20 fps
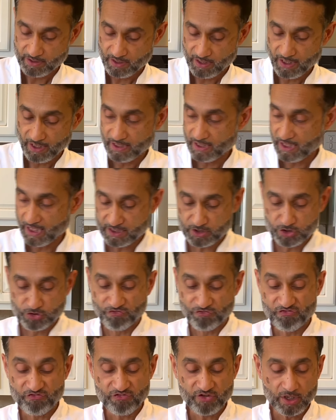I like to
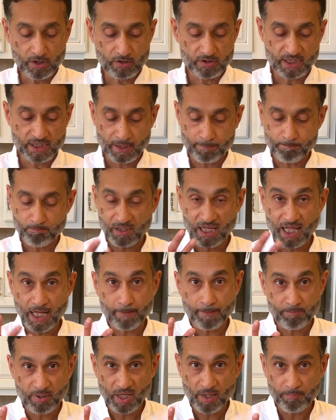feel that
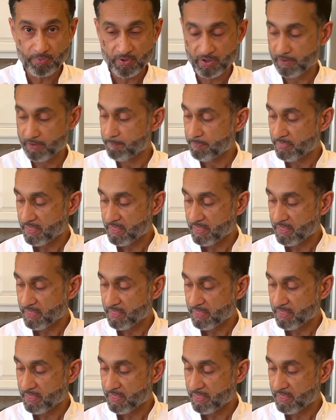black pepper.